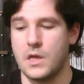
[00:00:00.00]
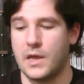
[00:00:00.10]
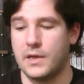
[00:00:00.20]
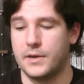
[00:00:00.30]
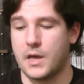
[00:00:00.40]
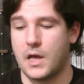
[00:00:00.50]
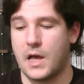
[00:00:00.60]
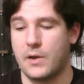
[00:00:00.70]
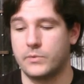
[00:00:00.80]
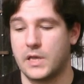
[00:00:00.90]
And
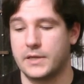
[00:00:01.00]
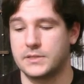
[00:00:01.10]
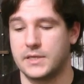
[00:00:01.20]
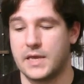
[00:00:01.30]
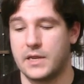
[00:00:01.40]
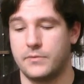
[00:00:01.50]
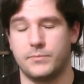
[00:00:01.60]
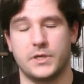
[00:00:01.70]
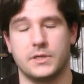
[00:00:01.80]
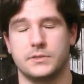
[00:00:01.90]
I would like to get it
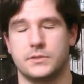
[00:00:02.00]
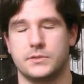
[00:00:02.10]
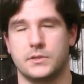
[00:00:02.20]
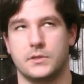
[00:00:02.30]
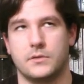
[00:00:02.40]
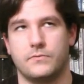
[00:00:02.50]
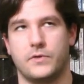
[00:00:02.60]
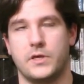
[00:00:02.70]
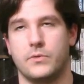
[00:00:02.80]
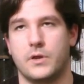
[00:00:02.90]
because there's a
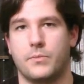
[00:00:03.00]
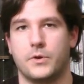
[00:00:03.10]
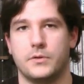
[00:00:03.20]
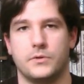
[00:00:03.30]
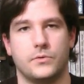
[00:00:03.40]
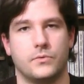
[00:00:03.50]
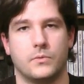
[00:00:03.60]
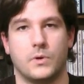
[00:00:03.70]
video that I want to do.